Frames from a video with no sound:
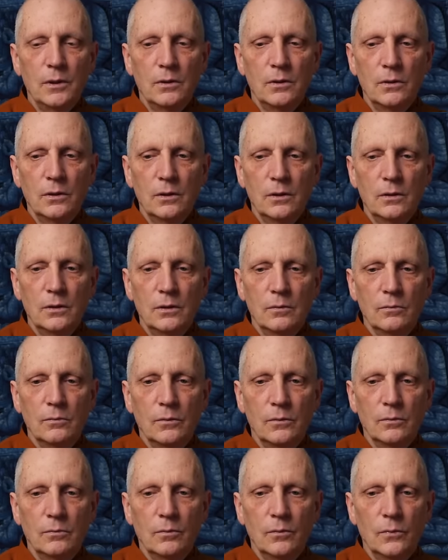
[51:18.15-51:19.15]
And she's
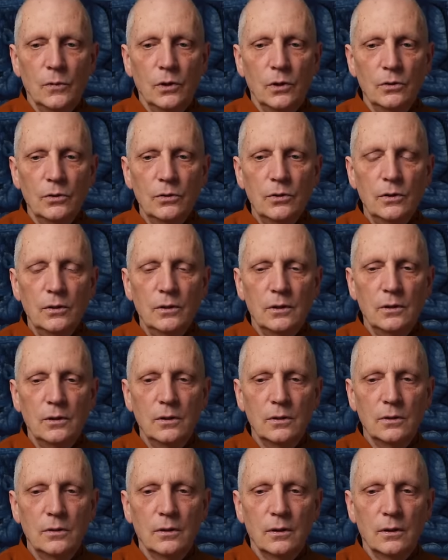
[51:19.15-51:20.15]
nursing,
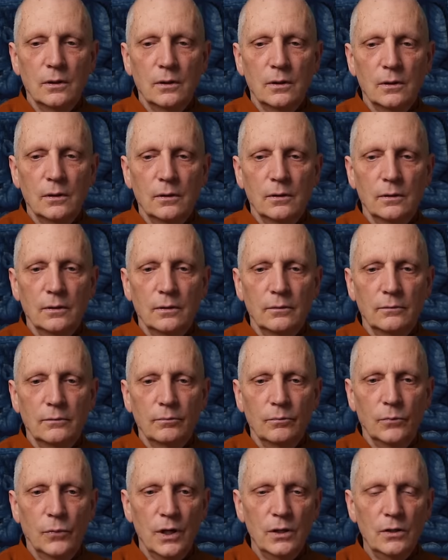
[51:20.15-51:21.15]
she's uh,
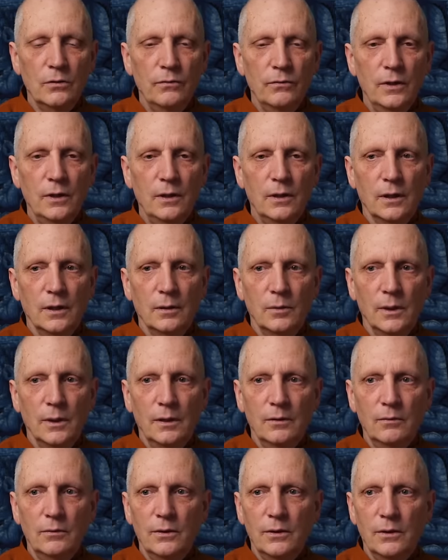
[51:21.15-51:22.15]
breastfeeding him and
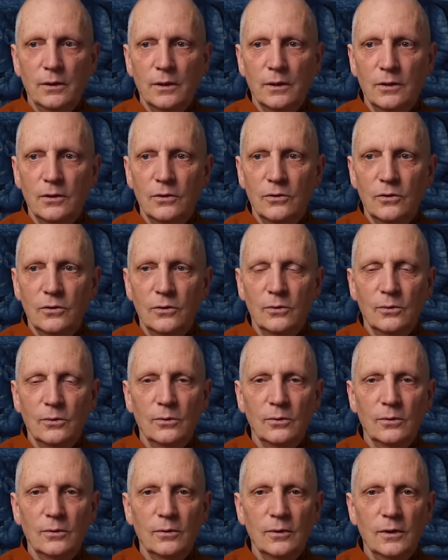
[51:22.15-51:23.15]
everything. And
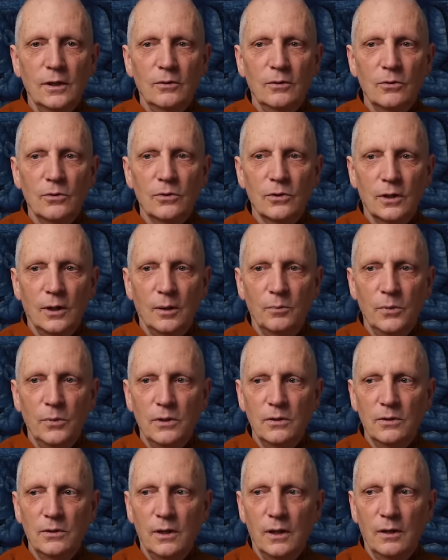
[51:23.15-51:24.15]
so he grows up.
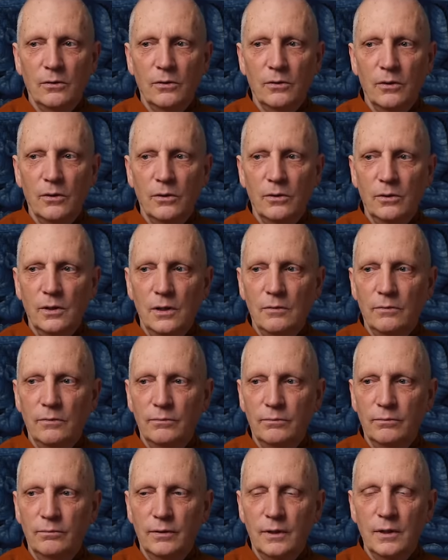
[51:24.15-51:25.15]
He's now 30,
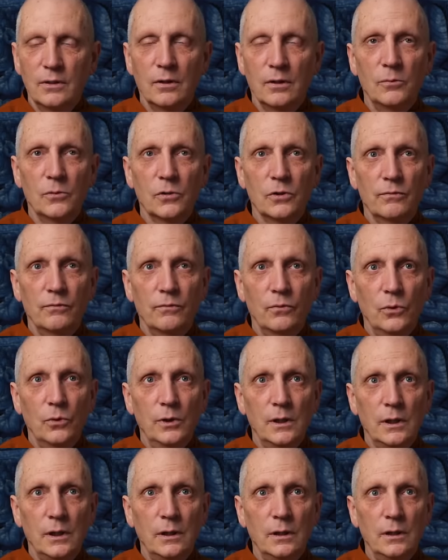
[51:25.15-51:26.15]
he's almost
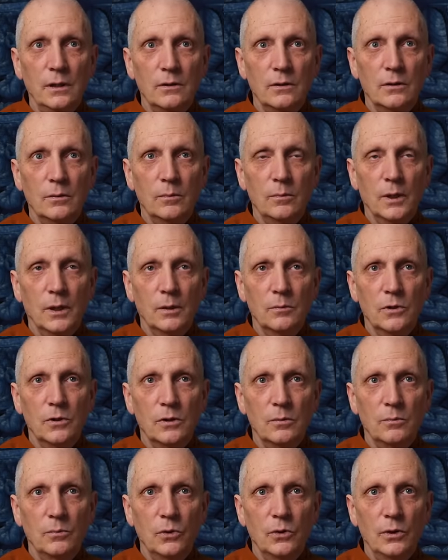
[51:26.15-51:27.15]
40. He's, he becomes
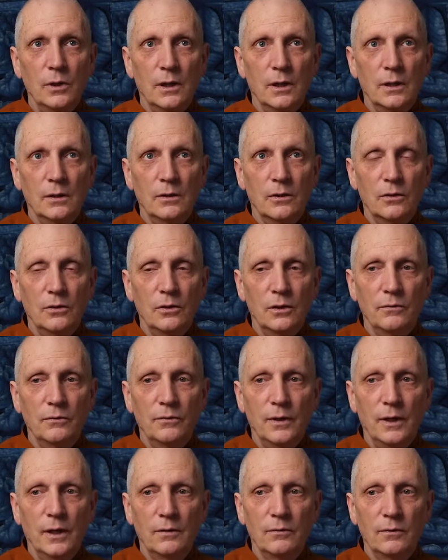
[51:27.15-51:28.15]
the Buddha at
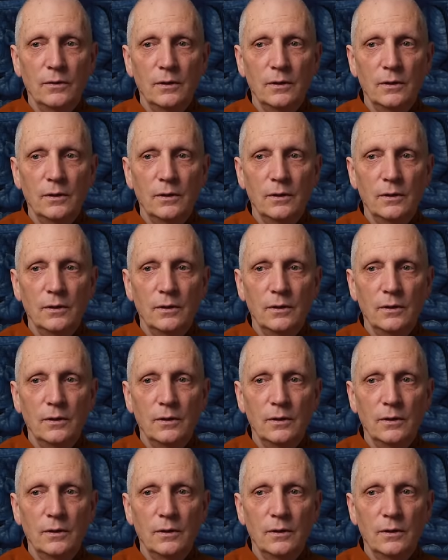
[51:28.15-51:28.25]
35.